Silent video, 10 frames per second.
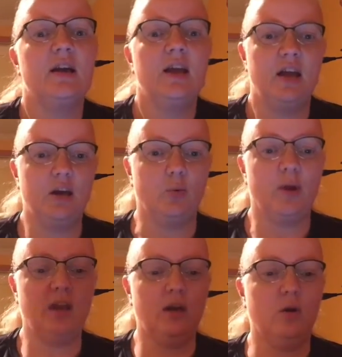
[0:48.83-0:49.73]
here
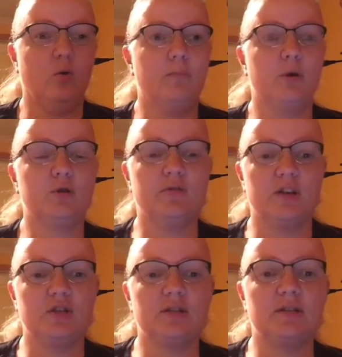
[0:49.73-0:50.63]
we go,
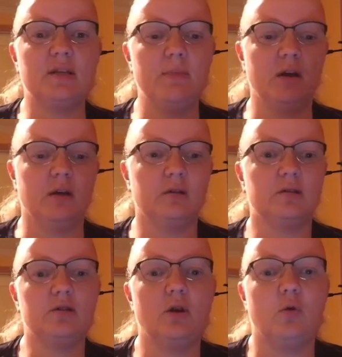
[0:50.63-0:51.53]
motivation seminar.
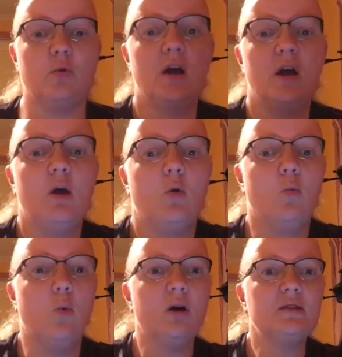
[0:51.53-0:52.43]
So,
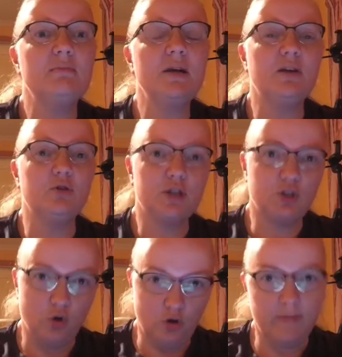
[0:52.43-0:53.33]
what am I going to
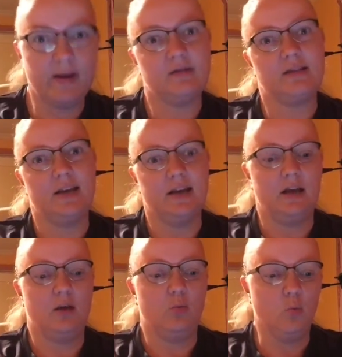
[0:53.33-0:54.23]
talk about
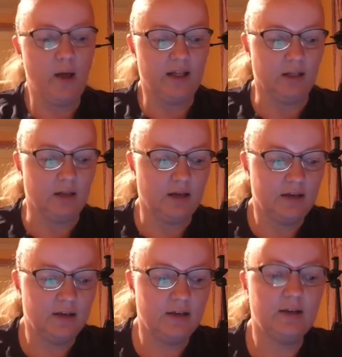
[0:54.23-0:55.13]
today? Well,
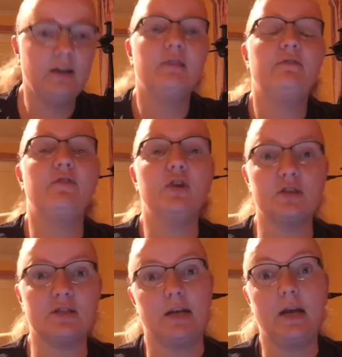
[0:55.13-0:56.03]

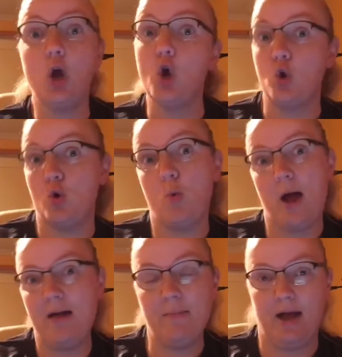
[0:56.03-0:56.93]
firstly, who
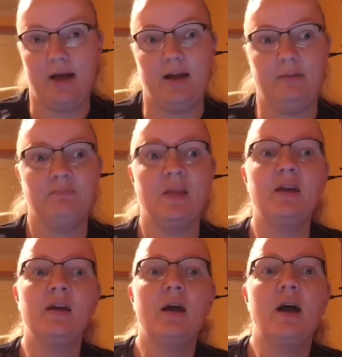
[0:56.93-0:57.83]
am I?
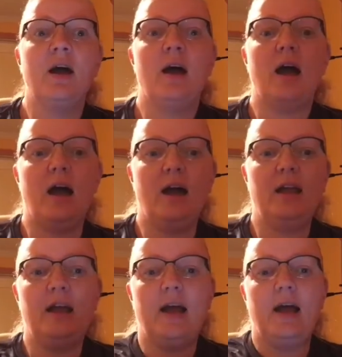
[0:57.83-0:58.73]

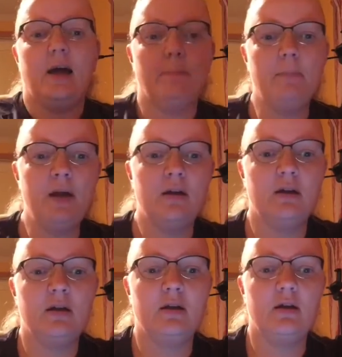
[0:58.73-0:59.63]
I am,
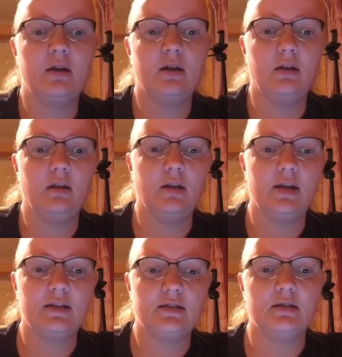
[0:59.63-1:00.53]

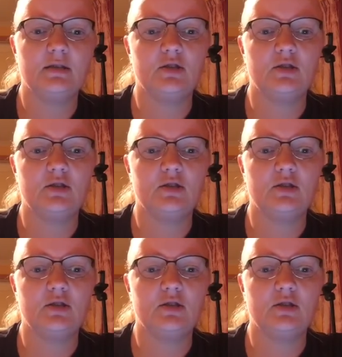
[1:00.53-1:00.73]
let us